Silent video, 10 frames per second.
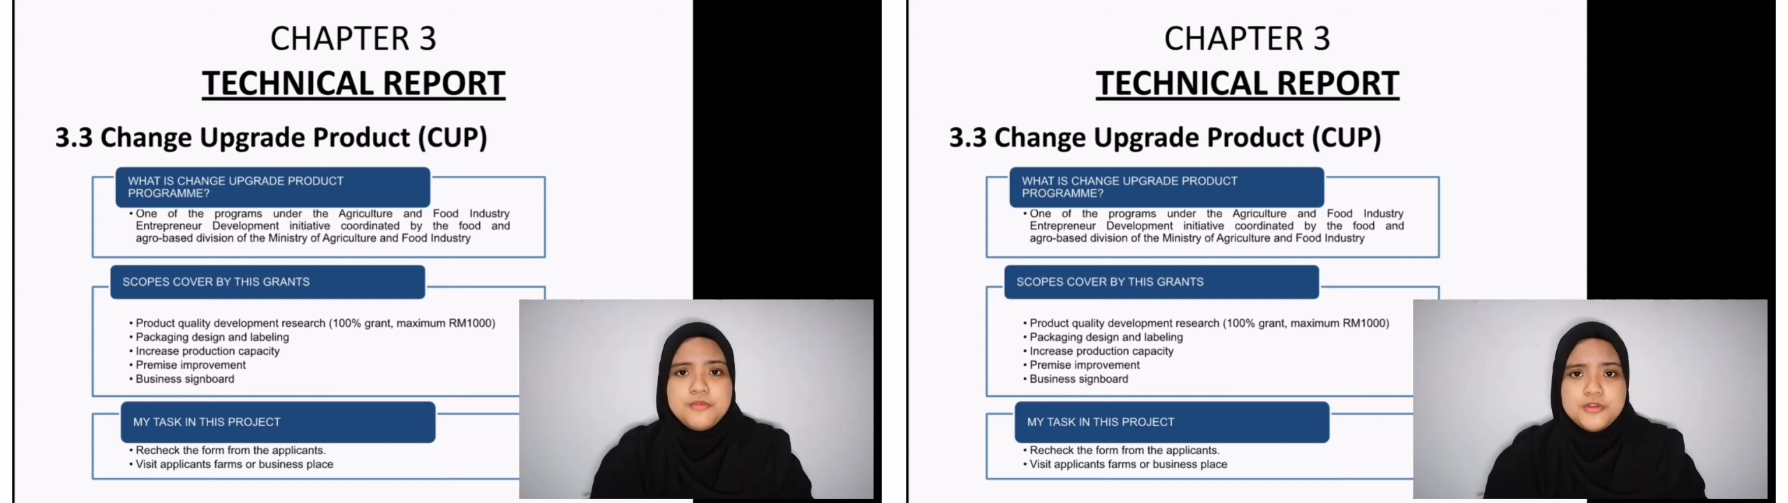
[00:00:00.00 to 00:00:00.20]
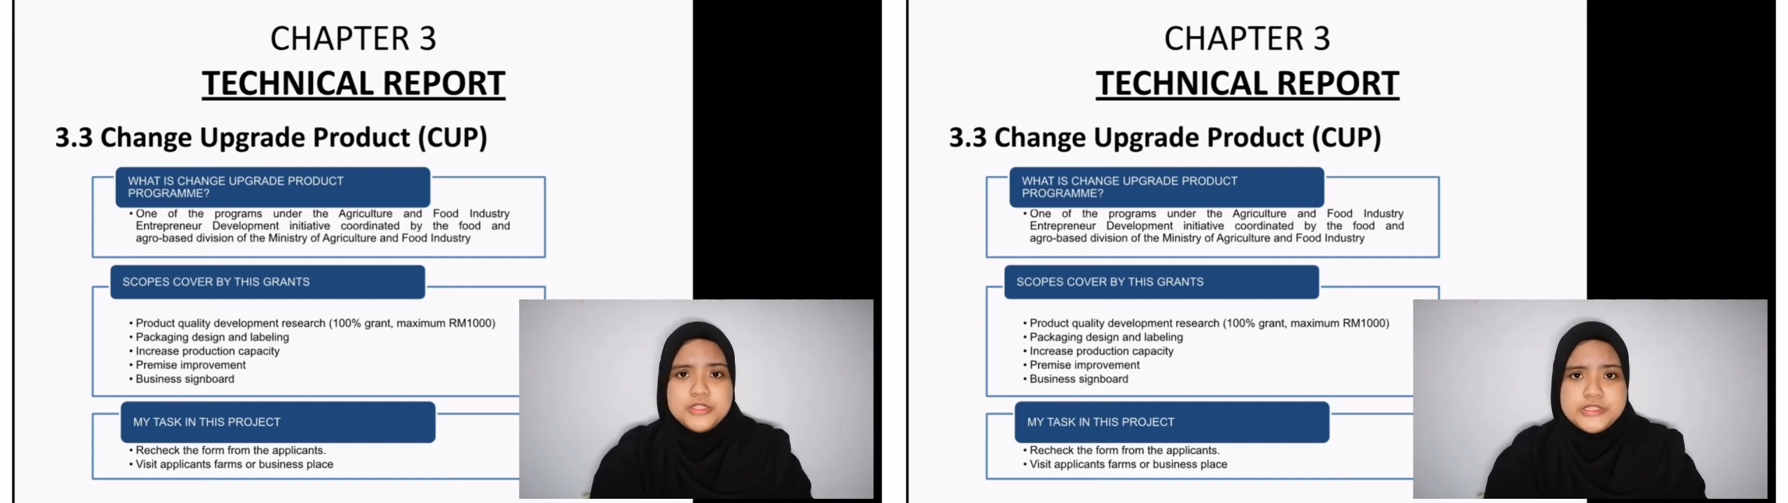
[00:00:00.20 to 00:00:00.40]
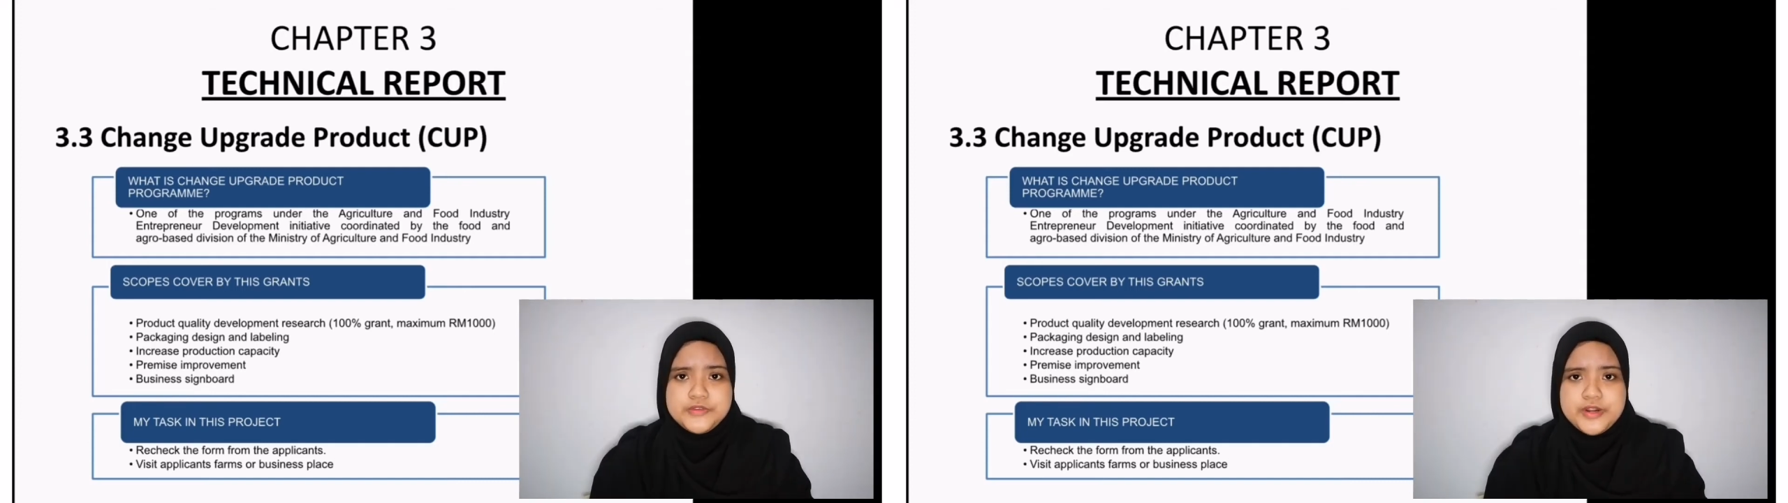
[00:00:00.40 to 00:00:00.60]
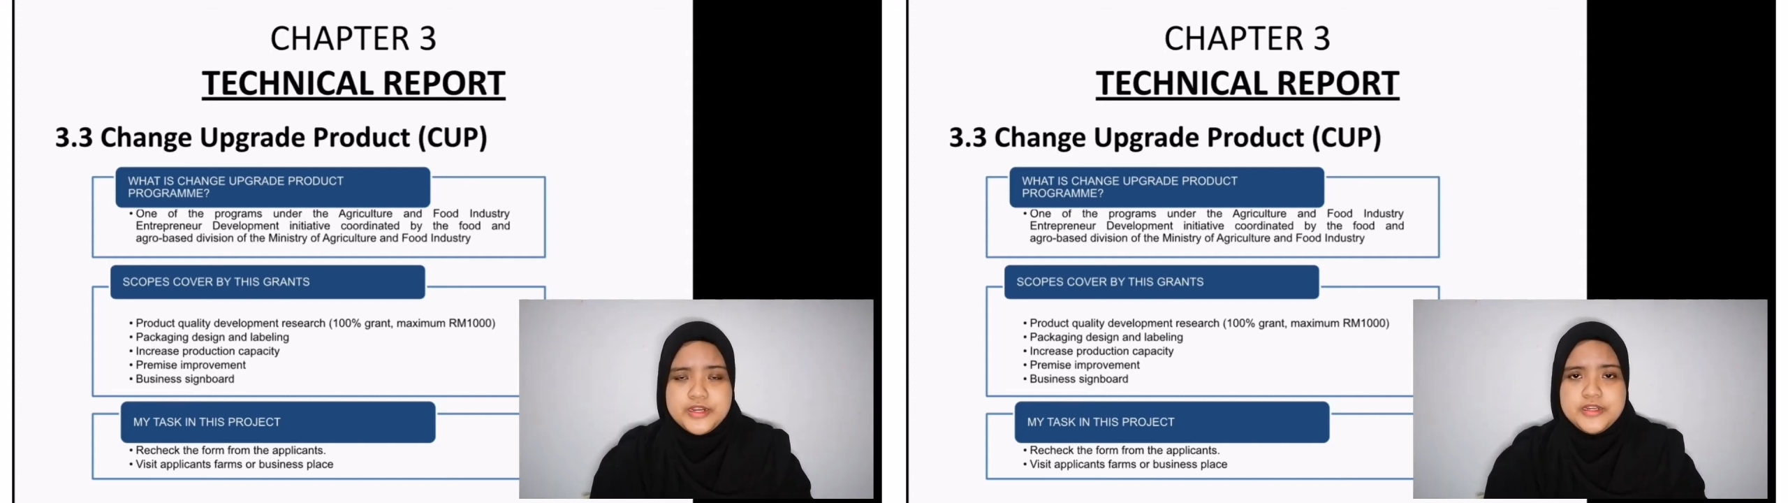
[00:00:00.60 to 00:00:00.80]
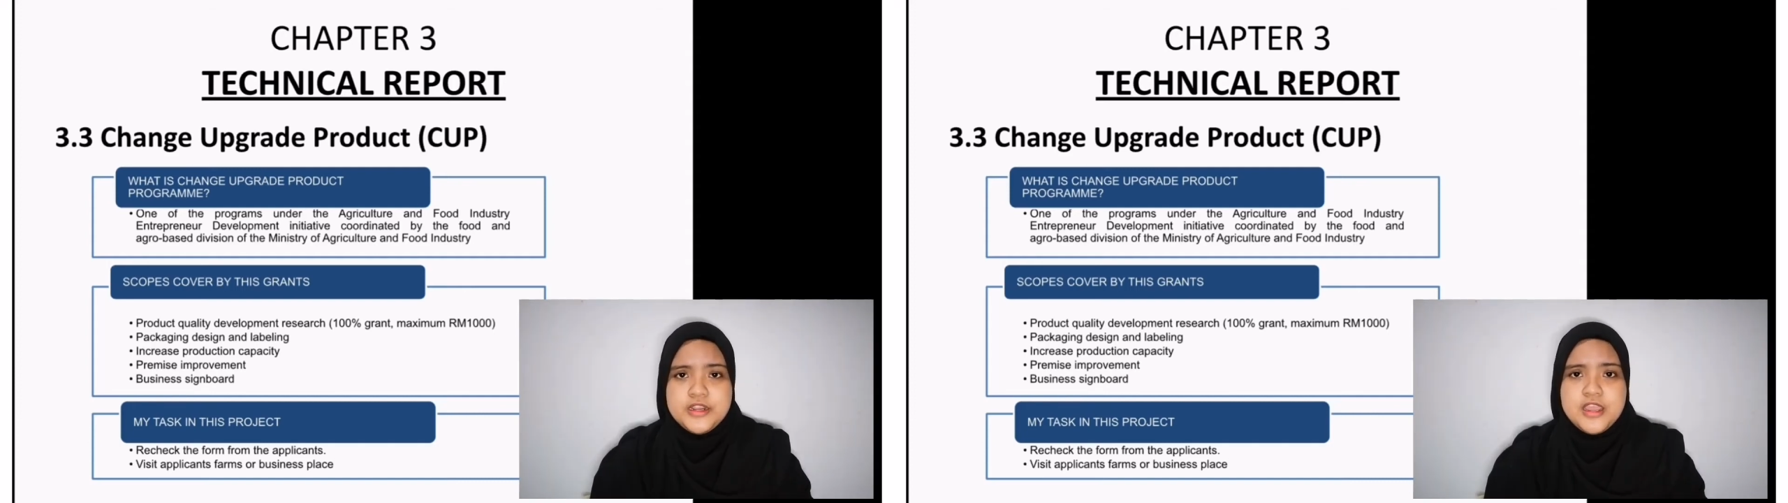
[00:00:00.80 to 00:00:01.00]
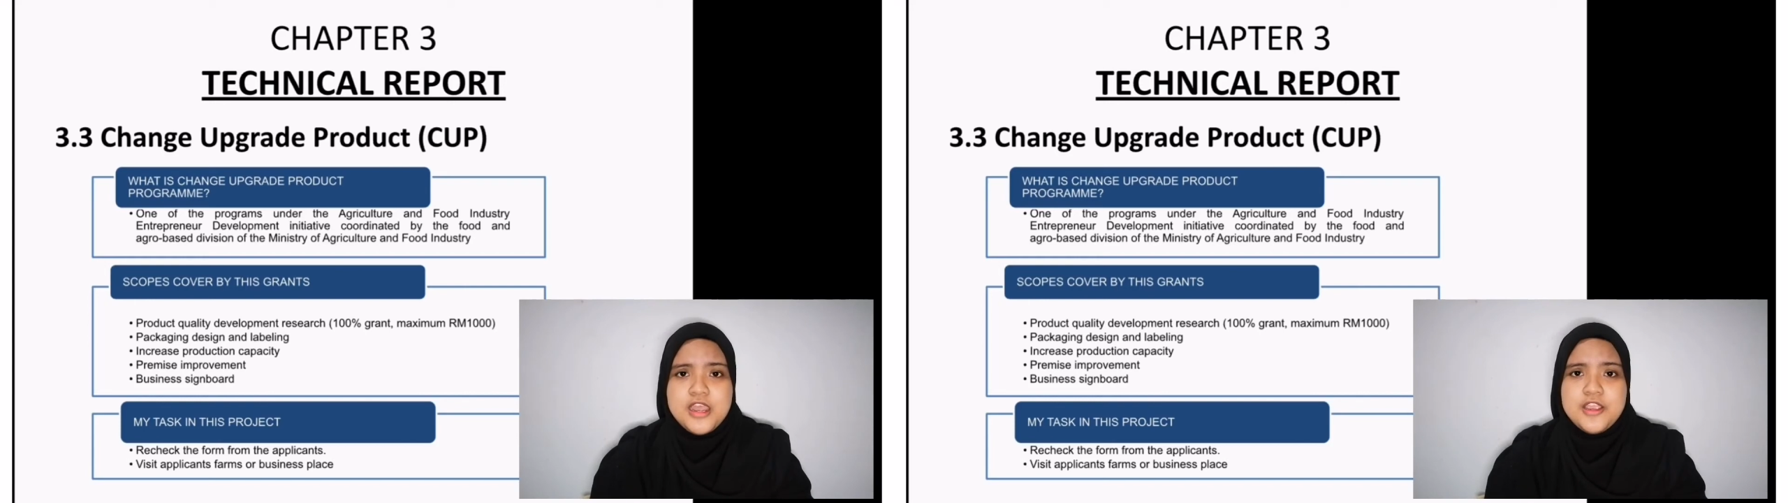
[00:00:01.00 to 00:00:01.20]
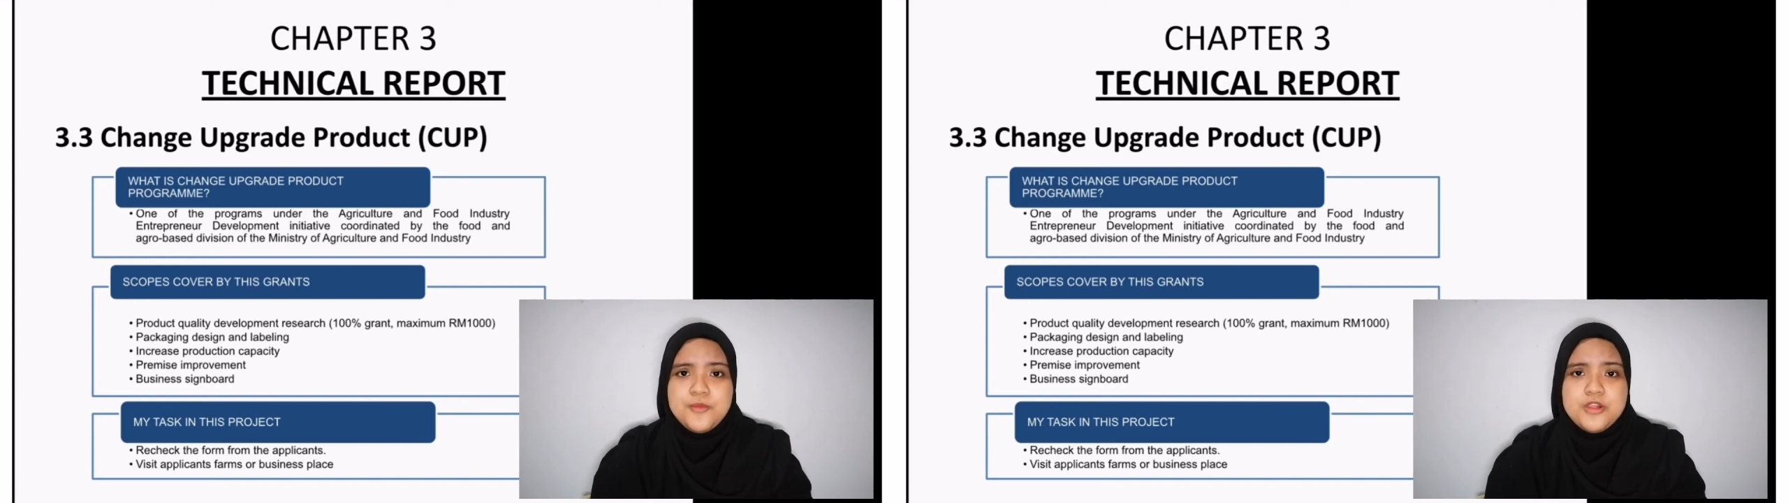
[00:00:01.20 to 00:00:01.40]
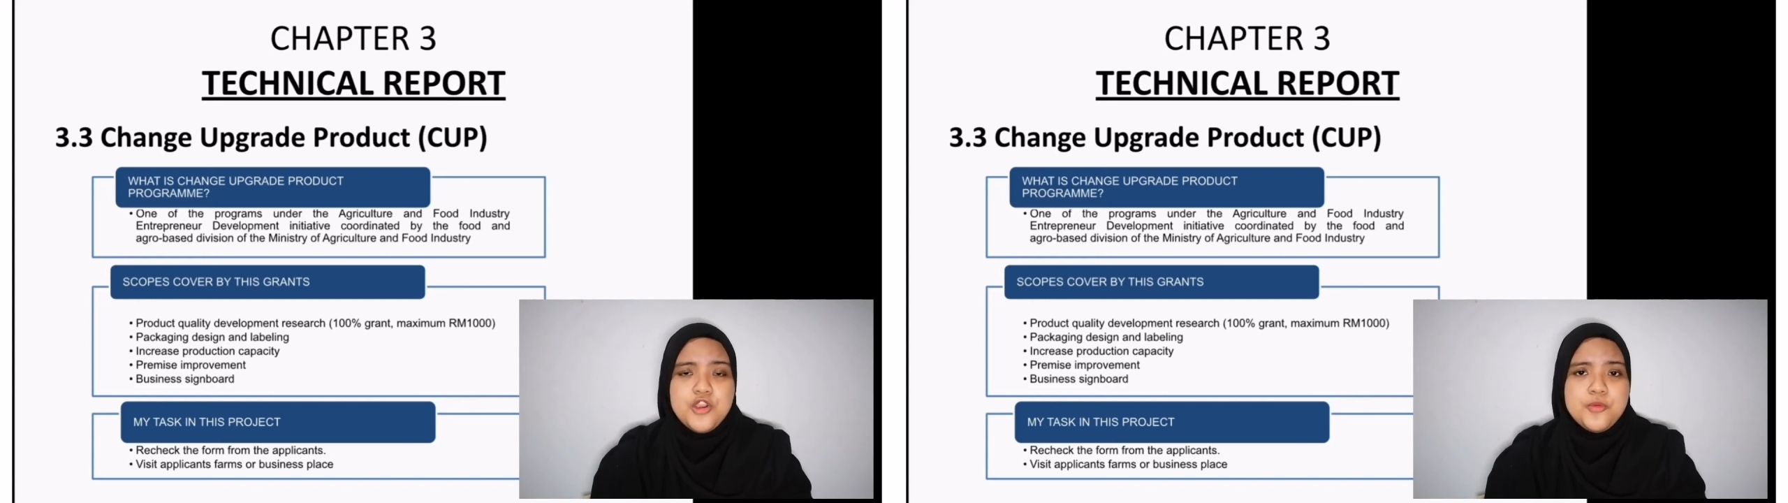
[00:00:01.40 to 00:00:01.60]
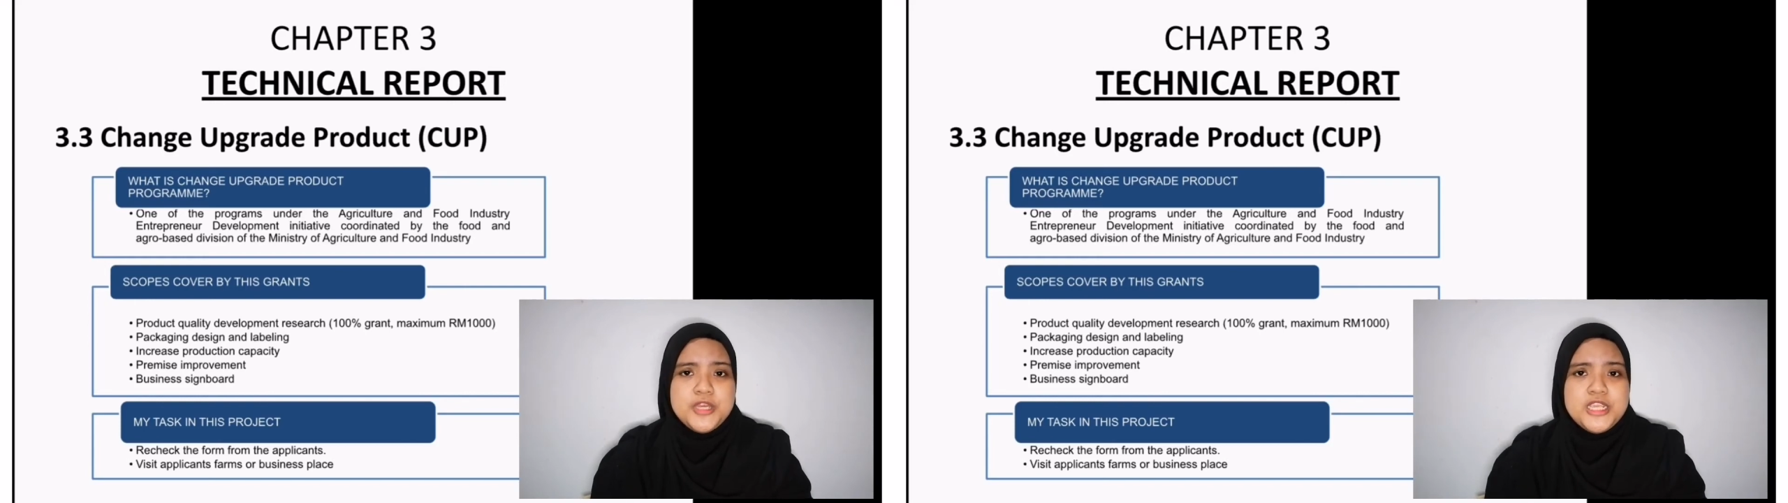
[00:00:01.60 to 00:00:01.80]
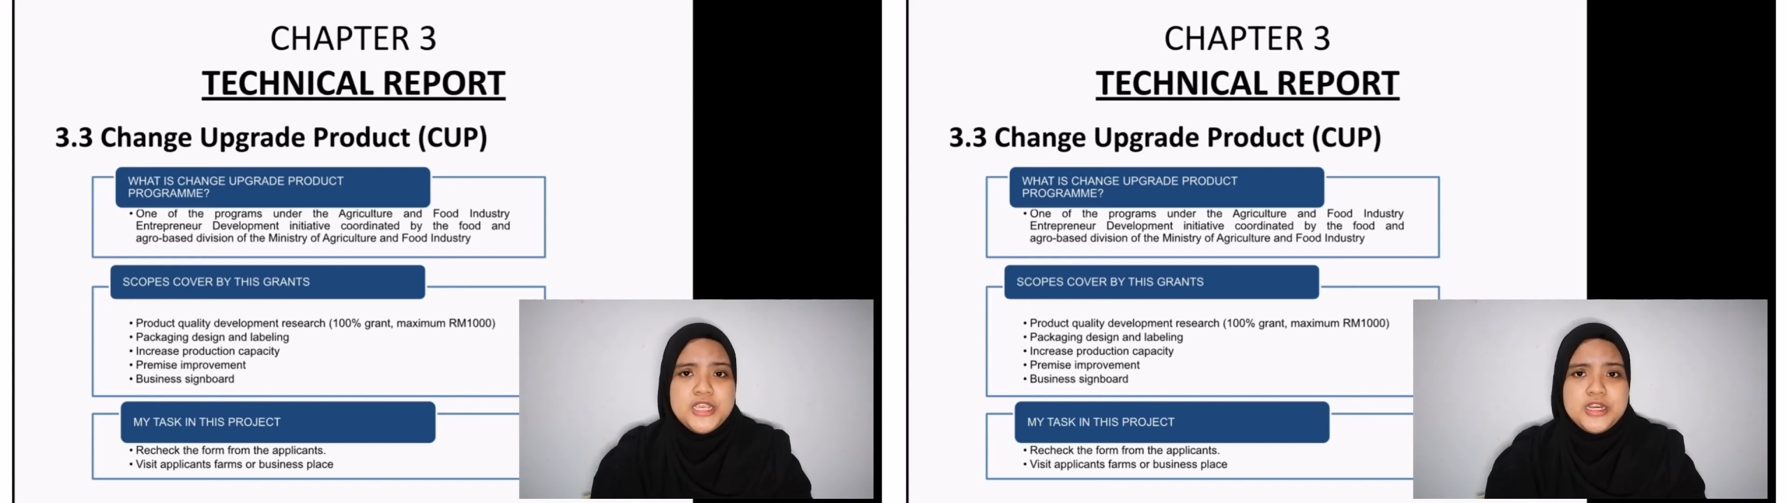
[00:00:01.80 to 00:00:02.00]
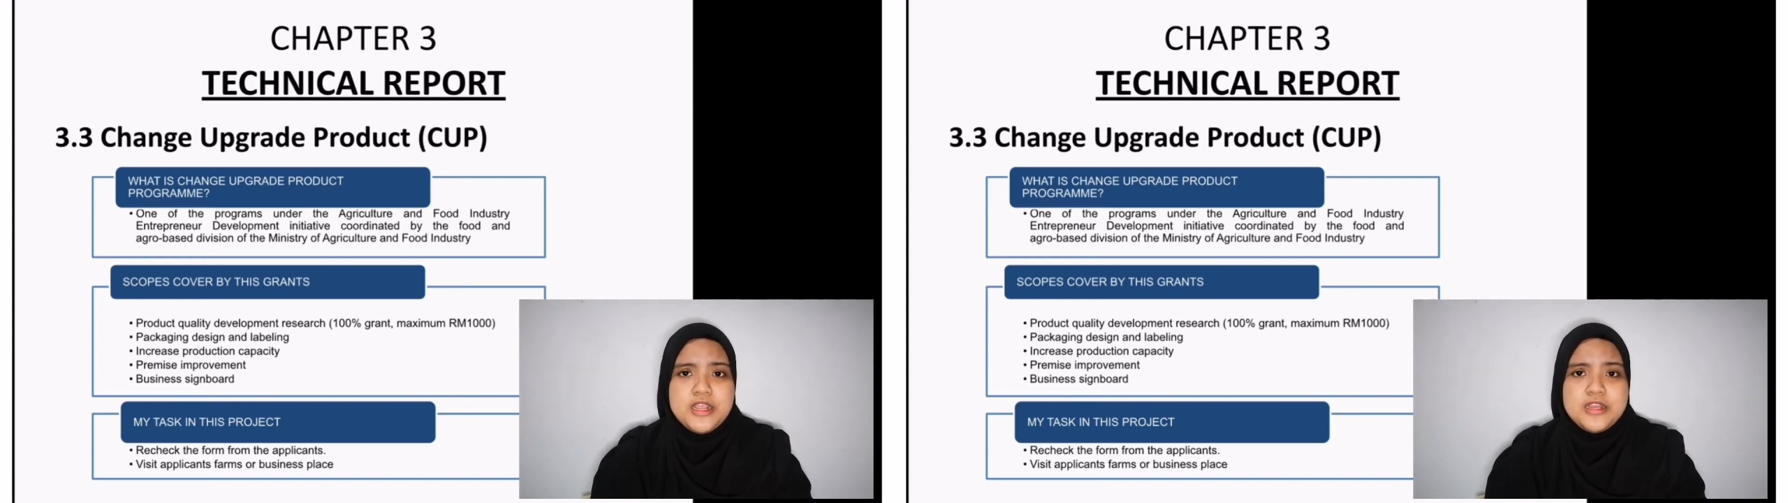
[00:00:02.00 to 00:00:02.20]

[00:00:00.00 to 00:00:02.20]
For this grant, I will communicate